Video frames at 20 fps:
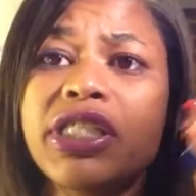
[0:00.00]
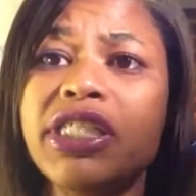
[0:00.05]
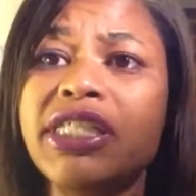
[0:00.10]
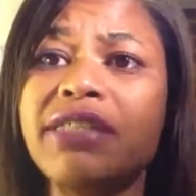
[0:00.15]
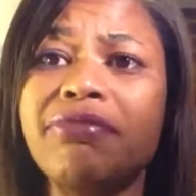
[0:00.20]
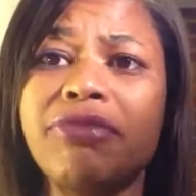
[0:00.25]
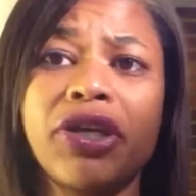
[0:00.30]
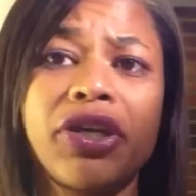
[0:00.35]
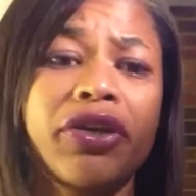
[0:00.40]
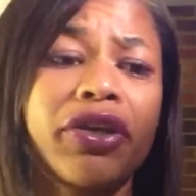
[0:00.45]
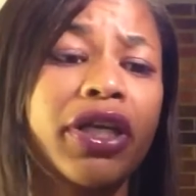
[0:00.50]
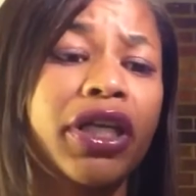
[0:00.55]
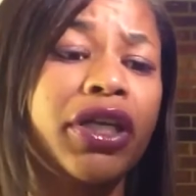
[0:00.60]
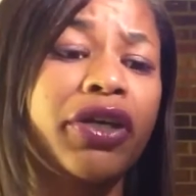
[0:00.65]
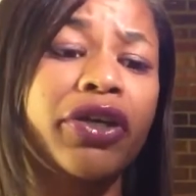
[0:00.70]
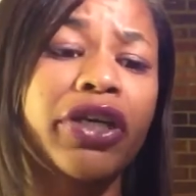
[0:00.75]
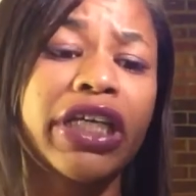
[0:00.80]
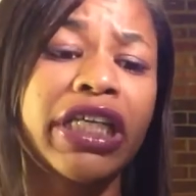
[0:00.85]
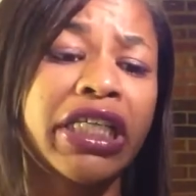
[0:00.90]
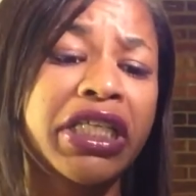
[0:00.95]
smearing
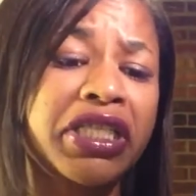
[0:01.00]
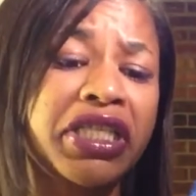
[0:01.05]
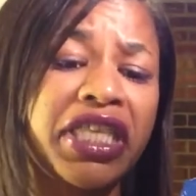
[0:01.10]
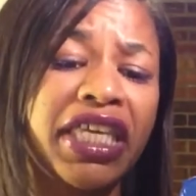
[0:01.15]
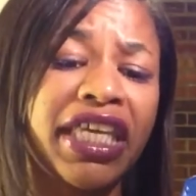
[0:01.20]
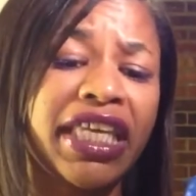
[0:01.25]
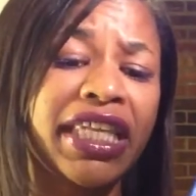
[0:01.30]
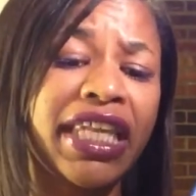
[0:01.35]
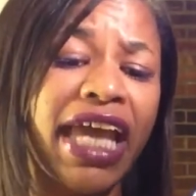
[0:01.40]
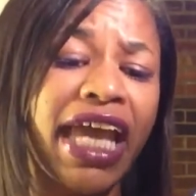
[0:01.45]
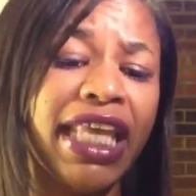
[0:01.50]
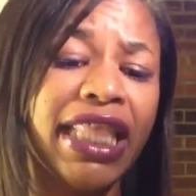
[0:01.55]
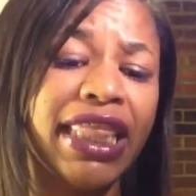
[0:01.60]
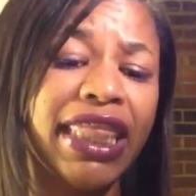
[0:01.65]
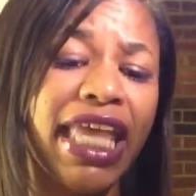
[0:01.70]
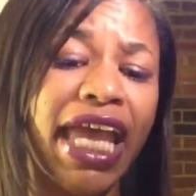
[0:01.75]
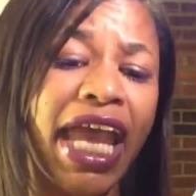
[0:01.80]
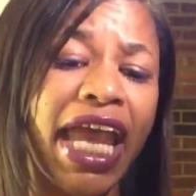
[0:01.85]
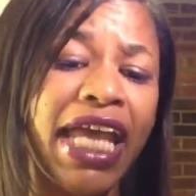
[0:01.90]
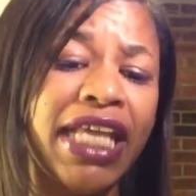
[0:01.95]
or anything like
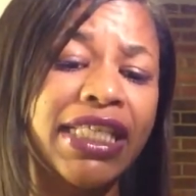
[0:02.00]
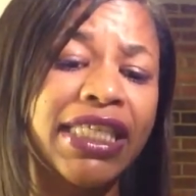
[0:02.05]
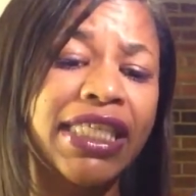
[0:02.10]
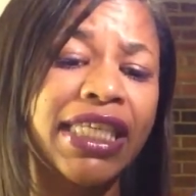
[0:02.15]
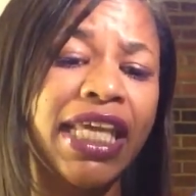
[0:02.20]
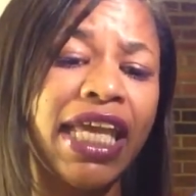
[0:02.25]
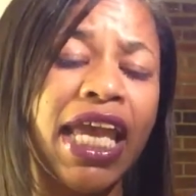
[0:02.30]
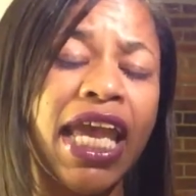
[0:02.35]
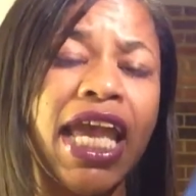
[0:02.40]
that.